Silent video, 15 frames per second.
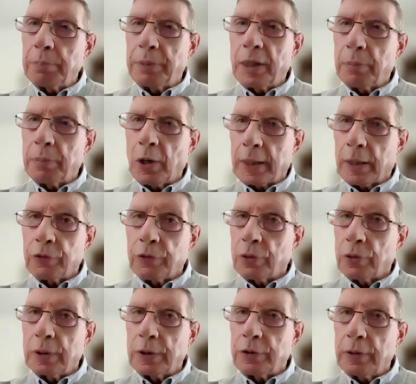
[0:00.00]
bear market.
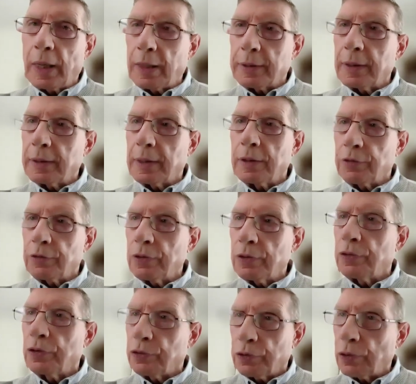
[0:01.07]
So it's not that this is
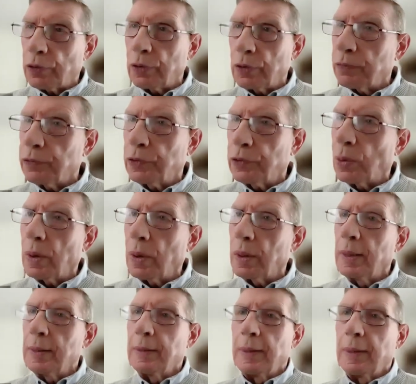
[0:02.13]
deserved or
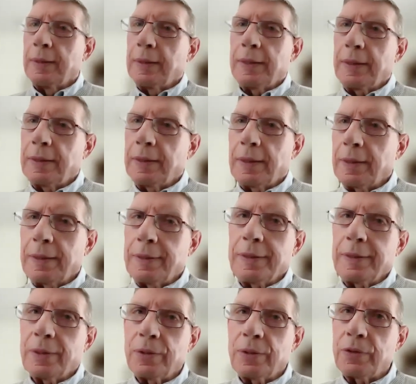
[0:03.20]

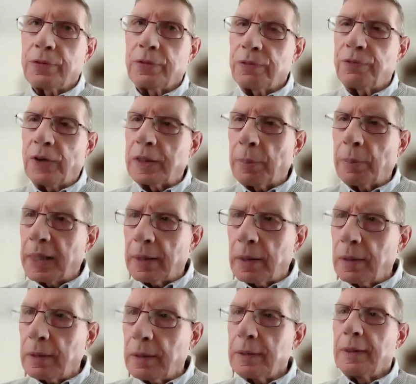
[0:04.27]
is
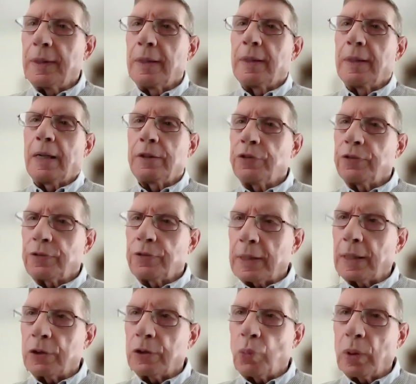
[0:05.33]
fundamental. I just think
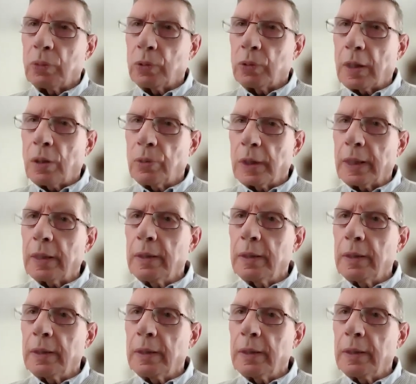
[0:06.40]
it's where we're going.